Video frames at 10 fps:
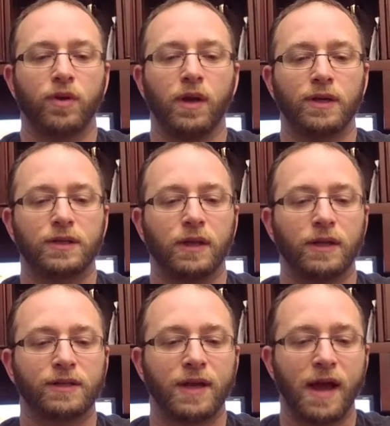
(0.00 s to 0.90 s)
with a nice
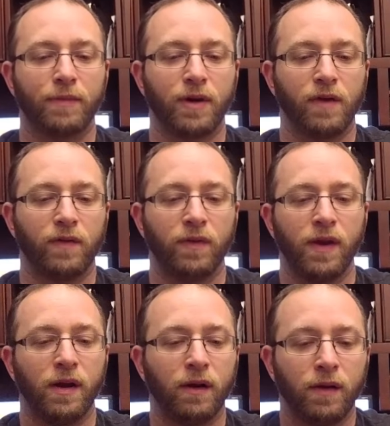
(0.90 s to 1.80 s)
lens cap cover
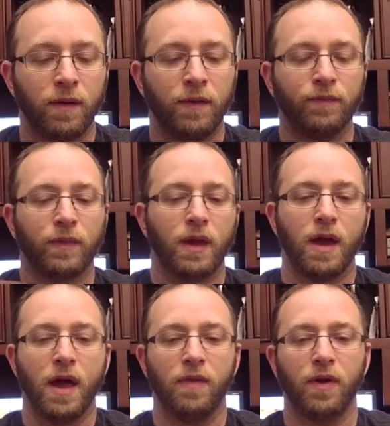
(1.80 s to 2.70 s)
there.
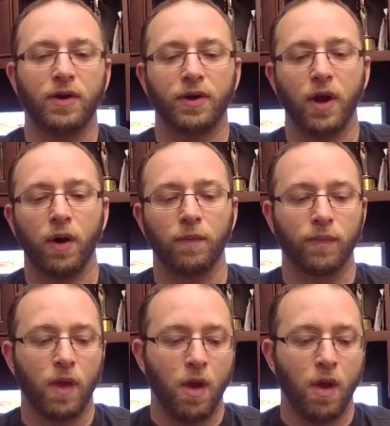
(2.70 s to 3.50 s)
And there you go.